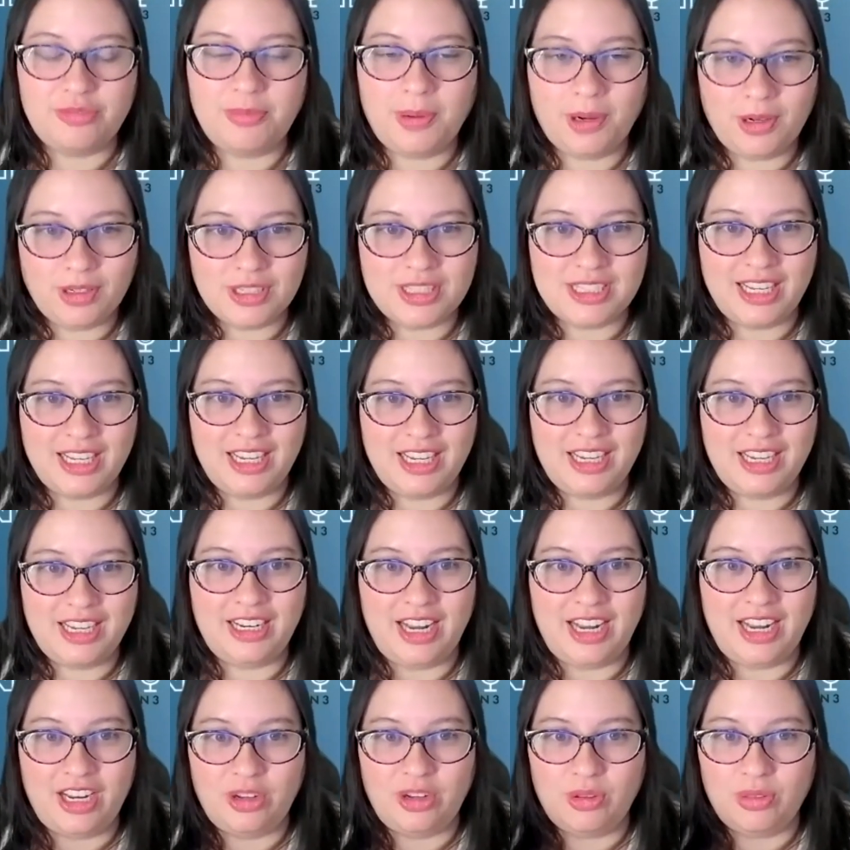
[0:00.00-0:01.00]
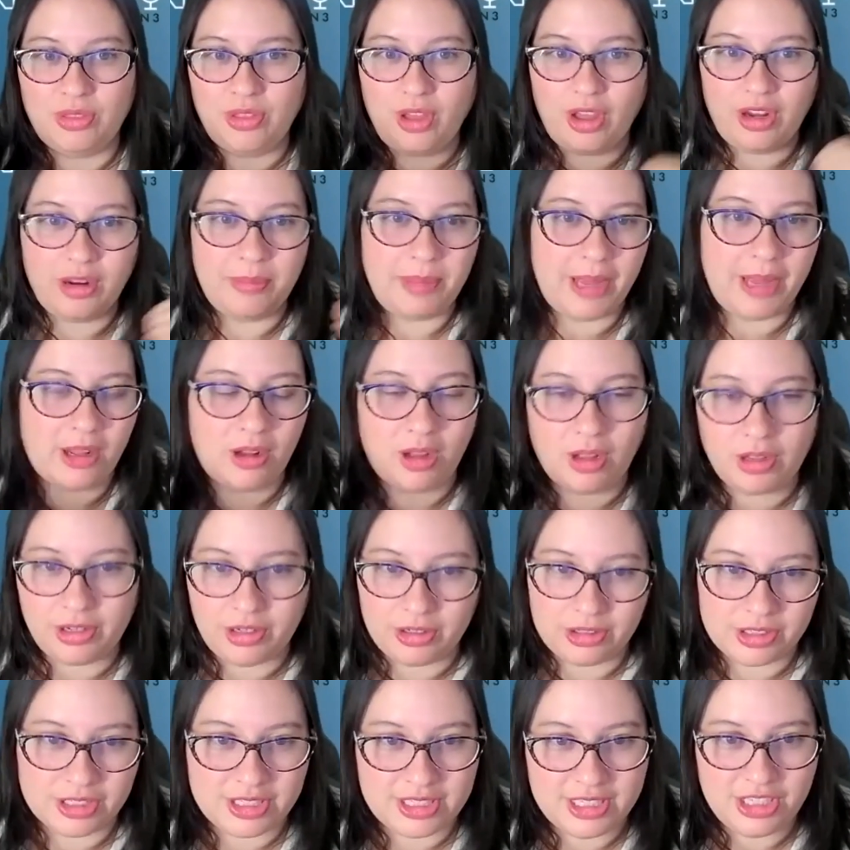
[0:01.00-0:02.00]
person and you thought about all
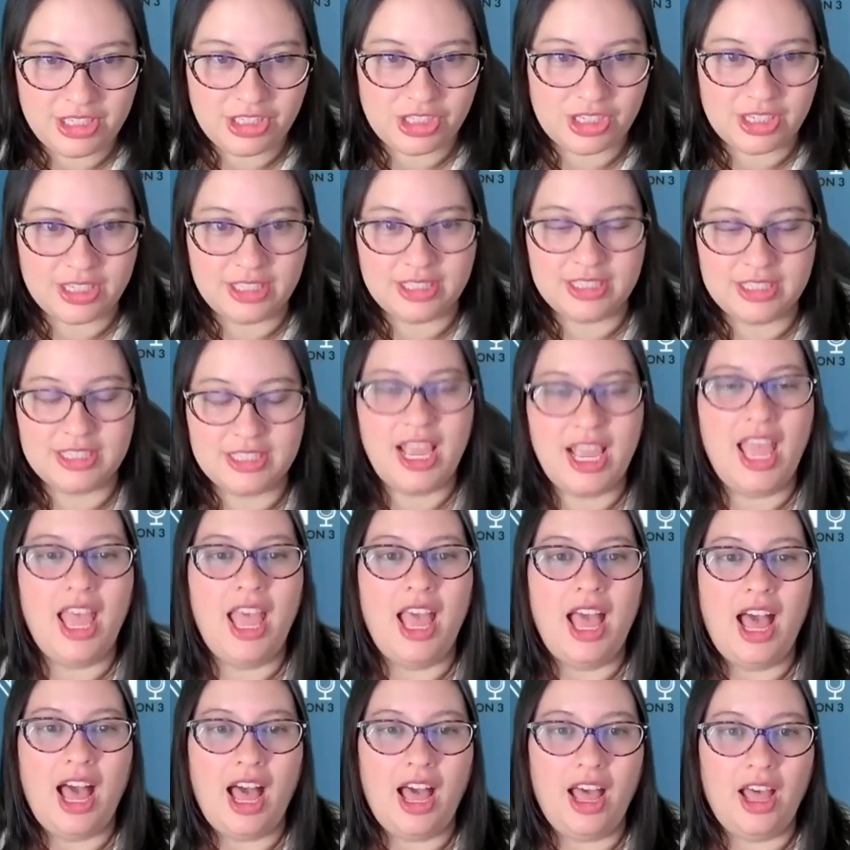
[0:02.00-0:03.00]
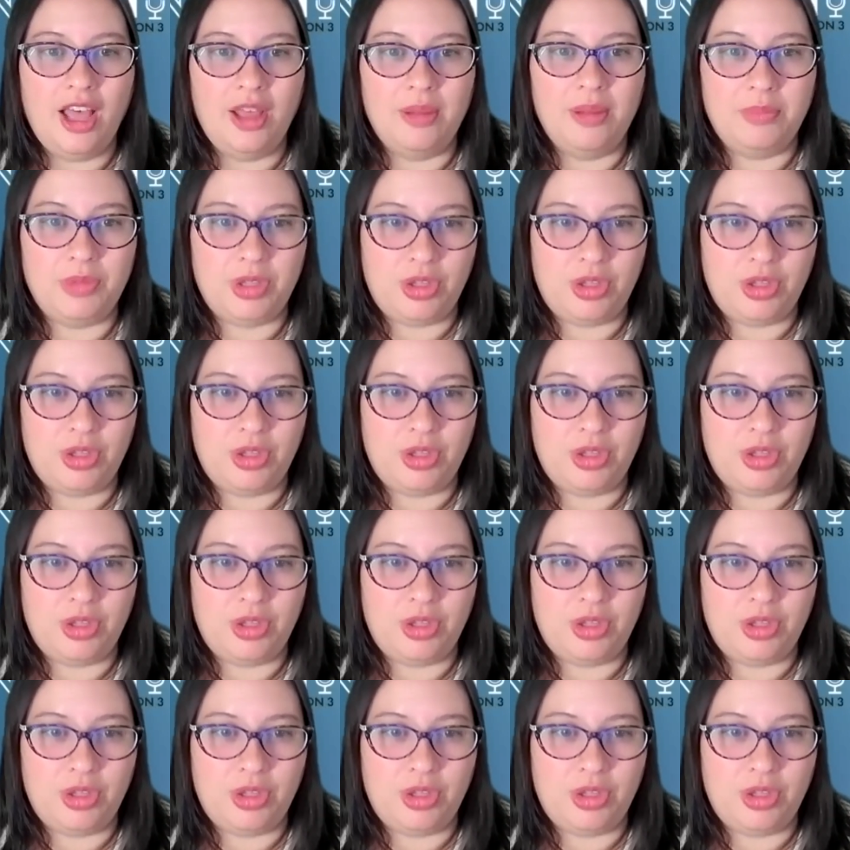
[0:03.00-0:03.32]
your decisions um,